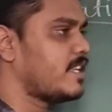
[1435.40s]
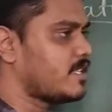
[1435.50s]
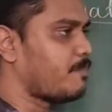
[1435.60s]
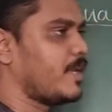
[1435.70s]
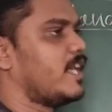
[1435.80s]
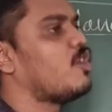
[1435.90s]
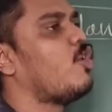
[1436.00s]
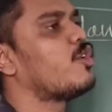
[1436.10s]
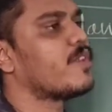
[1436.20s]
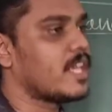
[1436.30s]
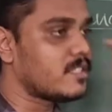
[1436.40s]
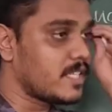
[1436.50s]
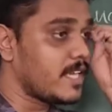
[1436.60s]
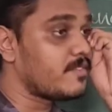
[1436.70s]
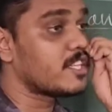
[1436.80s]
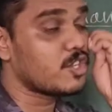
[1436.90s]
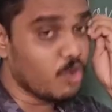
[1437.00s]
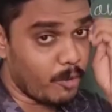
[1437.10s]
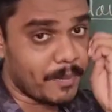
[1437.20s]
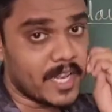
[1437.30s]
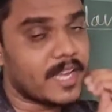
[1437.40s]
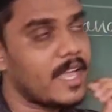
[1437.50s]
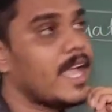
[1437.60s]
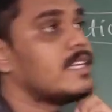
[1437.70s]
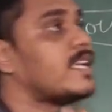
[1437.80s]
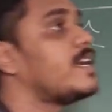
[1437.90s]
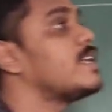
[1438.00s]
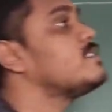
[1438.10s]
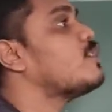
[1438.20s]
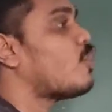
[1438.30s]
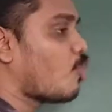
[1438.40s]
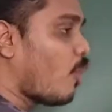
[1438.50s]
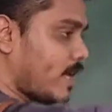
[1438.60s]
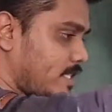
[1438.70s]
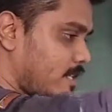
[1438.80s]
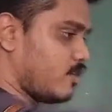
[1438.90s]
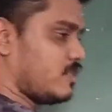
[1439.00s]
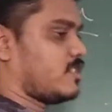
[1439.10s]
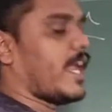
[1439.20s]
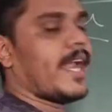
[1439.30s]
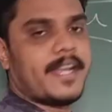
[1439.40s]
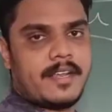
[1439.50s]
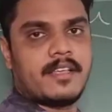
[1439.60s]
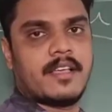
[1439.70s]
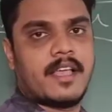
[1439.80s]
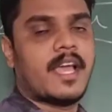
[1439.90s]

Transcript: is a pillar, or you can say there is no pillar, then it is a rock is standing